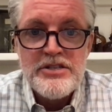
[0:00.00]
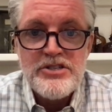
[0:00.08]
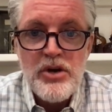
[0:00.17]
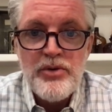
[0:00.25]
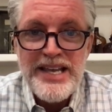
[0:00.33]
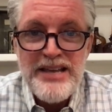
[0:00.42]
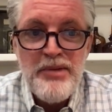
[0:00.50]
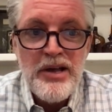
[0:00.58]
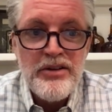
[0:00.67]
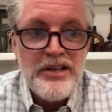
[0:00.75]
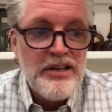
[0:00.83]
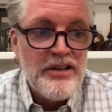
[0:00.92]
So
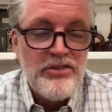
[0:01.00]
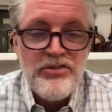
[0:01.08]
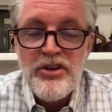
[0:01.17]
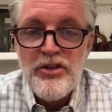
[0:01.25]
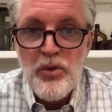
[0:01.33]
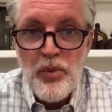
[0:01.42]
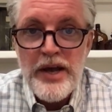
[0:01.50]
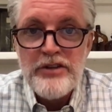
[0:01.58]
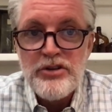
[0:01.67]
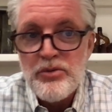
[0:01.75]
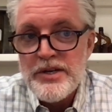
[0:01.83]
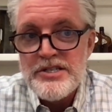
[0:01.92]
email is the way
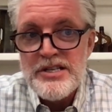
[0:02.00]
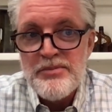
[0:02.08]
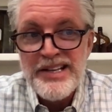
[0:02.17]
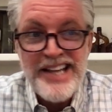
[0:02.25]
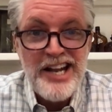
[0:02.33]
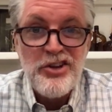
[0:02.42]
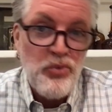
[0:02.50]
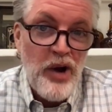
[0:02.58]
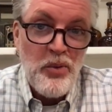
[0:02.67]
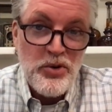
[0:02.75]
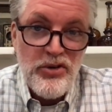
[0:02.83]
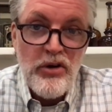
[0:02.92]
to reach them, and that's
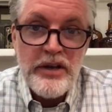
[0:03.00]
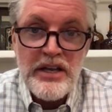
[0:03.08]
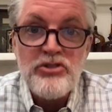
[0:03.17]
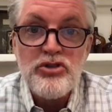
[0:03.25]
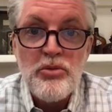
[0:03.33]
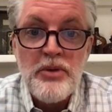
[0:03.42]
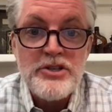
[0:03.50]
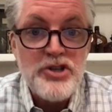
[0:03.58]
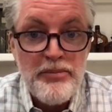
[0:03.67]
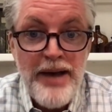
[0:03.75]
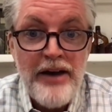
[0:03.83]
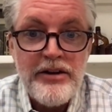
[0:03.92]
why we're talking so much
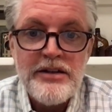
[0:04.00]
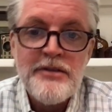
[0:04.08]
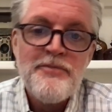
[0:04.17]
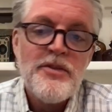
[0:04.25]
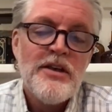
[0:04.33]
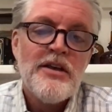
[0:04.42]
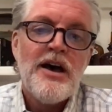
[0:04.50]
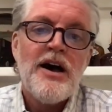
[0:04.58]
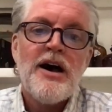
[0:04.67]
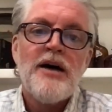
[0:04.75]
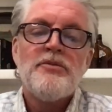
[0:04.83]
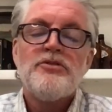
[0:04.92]
about it.
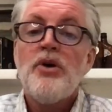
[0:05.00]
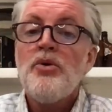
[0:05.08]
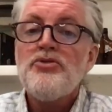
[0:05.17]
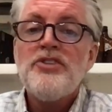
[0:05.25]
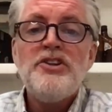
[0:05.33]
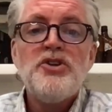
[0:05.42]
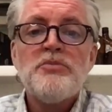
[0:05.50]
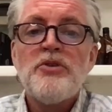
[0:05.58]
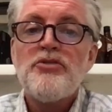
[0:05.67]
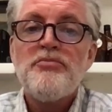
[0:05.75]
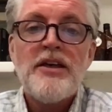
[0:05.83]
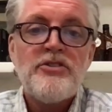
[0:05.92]
Don't send
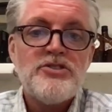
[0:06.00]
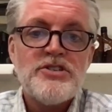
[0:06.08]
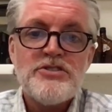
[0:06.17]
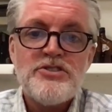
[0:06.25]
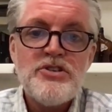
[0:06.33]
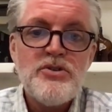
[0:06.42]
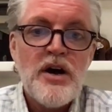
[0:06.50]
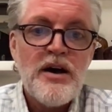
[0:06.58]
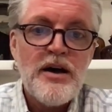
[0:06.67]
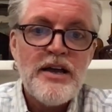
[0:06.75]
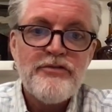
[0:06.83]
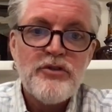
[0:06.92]
numerous messages too.
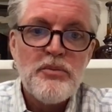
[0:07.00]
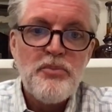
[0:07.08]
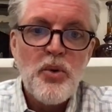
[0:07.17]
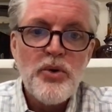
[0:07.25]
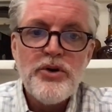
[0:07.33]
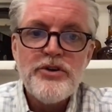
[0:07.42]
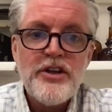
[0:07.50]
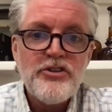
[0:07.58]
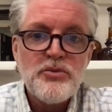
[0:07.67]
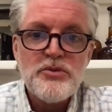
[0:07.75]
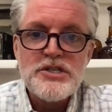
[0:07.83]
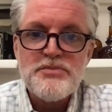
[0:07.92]
If a reporter
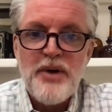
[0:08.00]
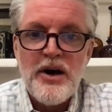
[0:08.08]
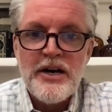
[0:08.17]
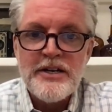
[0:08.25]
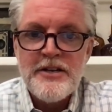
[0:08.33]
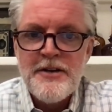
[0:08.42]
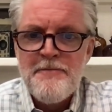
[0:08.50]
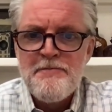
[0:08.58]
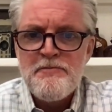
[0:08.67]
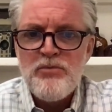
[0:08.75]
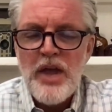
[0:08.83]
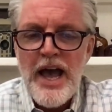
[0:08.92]
doesn't respond
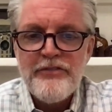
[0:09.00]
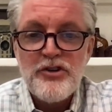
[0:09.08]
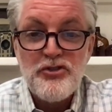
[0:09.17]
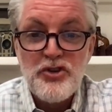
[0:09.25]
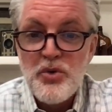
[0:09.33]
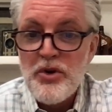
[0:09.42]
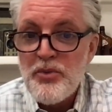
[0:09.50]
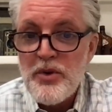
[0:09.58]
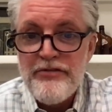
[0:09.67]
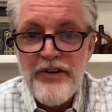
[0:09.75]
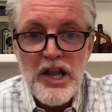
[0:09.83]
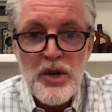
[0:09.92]
after 2 or
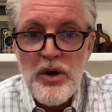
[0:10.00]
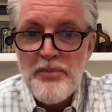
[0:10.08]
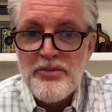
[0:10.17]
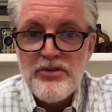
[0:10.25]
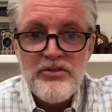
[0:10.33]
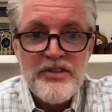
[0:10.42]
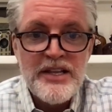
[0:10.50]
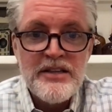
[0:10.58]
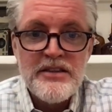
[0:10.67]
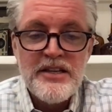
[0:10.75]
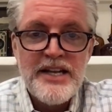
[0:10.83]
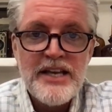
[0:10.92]
3 follow-ups,
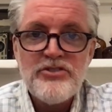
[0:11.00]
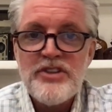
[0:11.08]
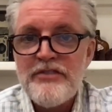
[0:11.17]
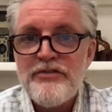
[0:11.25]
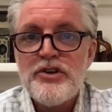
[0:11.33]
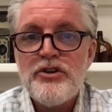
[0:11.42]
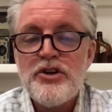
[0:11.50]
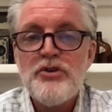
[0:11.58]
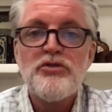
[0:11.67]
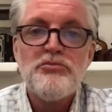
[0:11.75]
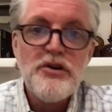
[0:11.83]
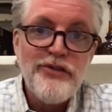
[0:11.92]
then the next thing for you to do
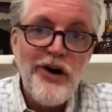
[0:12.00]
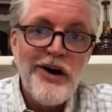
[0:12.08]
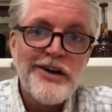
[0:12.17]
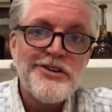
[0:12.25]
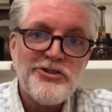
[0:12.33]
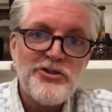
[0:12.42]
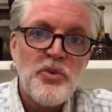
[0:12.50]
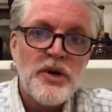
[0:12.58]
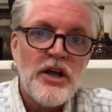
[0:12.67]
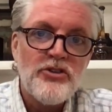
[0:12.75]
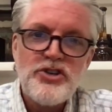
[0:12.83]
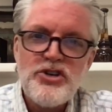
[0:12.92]
is move on to
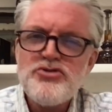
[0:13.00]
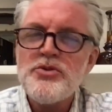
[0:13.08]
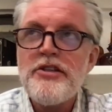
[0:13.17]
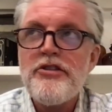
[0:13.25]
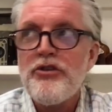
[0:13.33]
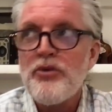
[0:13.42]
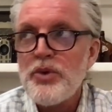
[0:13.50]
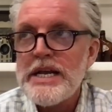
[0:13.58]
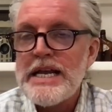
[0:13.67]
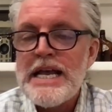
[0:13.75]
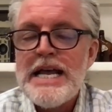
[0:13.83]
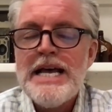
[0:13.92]
someone else. Usually
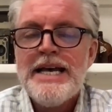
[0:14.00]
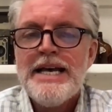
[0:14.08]
3